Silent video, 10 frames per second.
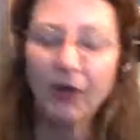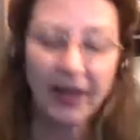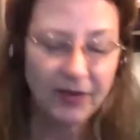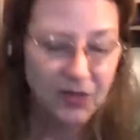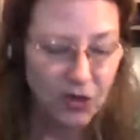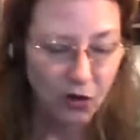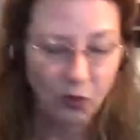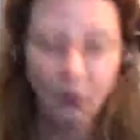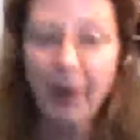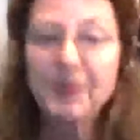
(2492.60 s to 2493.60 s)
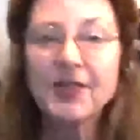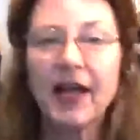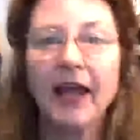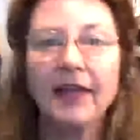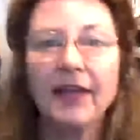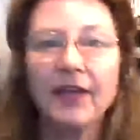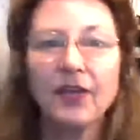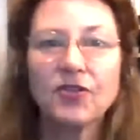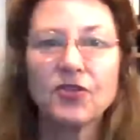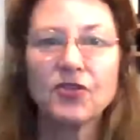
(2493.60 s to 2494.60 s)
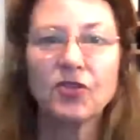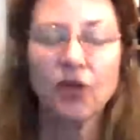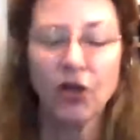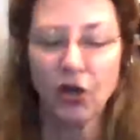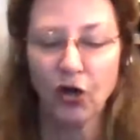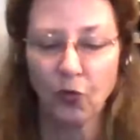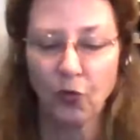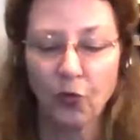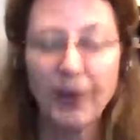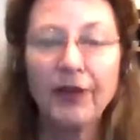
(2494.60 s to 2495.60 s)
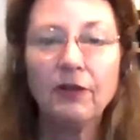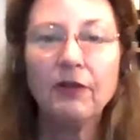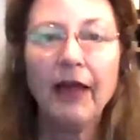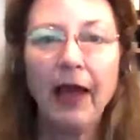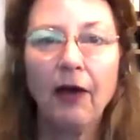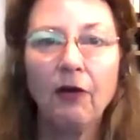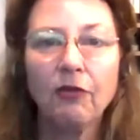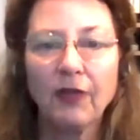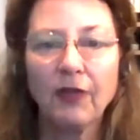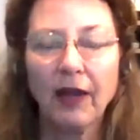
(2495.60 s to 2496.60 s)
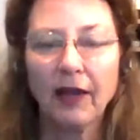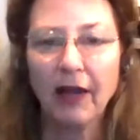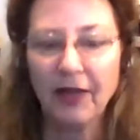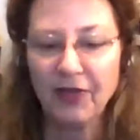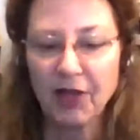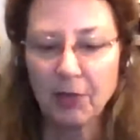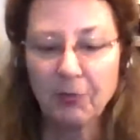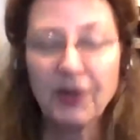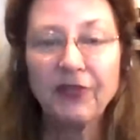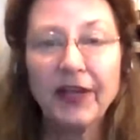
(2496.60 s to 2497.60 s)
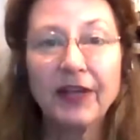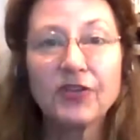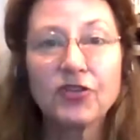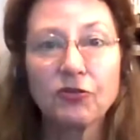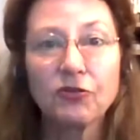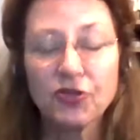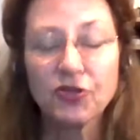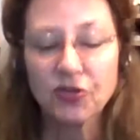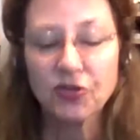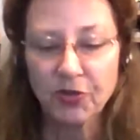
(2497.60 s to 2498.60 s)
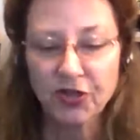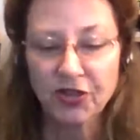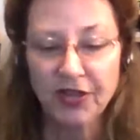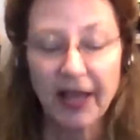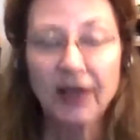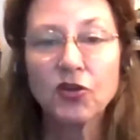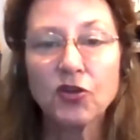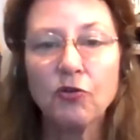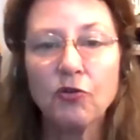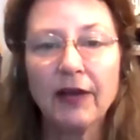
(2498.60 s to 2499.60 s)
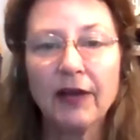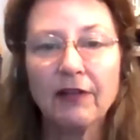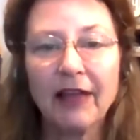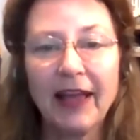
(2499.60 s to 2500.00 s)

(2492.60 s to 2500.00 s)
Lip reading: so website is Real Health and then abbreviated solutions, which is solns.com.